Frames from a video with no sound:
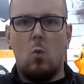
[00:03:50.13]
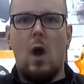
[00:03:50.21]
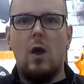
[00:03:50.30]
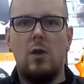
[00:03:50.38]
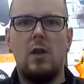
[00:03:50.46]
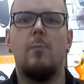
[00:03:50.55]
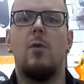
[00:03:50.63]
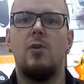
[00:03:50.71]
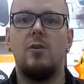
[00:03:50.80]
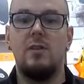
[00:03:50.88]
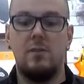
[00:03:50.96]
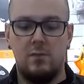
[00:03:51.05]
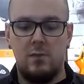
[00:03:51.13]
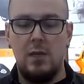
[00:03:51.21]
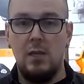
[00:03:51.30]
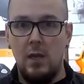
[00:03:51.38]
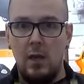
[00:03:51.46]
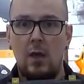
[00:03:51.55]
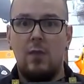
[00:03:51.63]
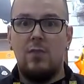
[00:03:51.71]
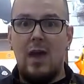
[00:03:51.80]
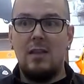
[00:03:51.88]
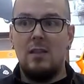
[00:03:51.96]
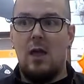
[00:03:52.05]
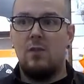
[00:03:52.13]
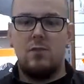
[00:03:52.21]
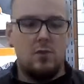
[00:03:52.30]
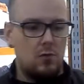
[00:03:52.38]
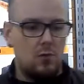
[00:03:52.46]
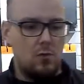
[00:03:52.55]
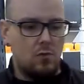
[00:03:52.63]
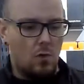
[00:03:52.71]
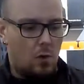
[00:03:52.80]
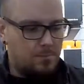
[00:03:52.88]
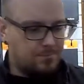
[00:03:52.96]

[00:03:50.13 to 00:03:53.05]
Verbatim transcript: wiring up underneath the seat. That allows you to do so